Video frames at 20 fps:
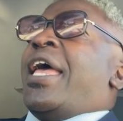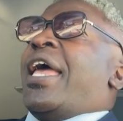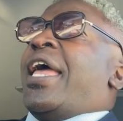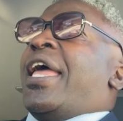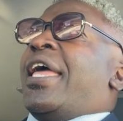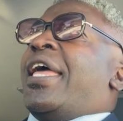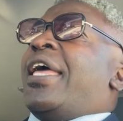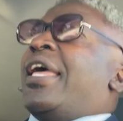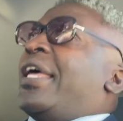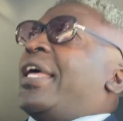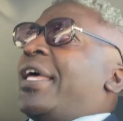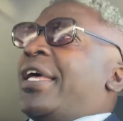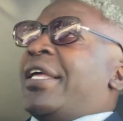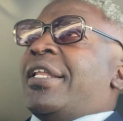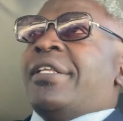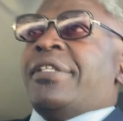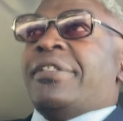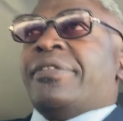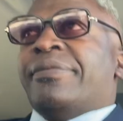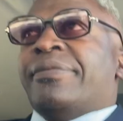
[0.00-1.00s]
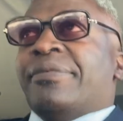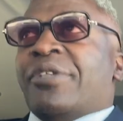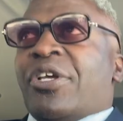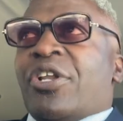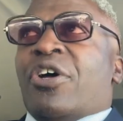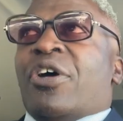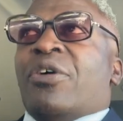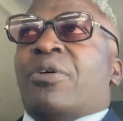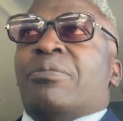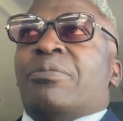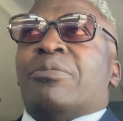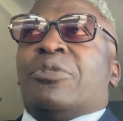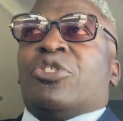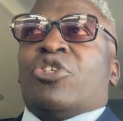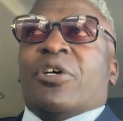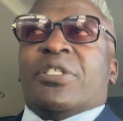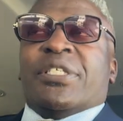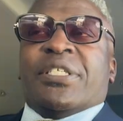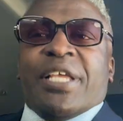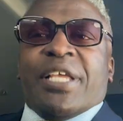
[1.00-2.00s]
and, you know,
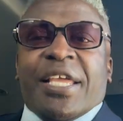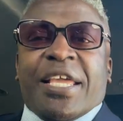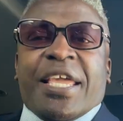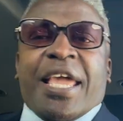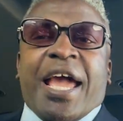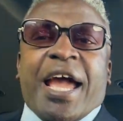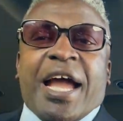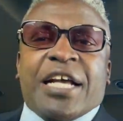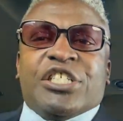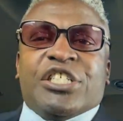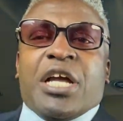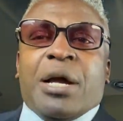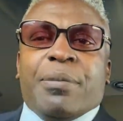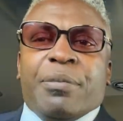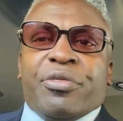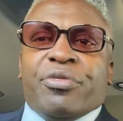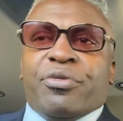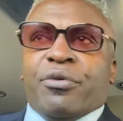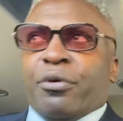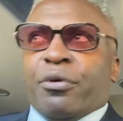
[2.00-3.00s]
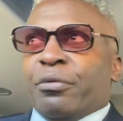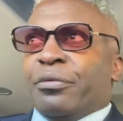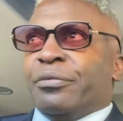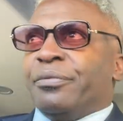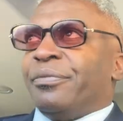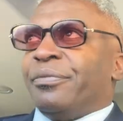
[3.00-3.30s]
started seeing cash coming through.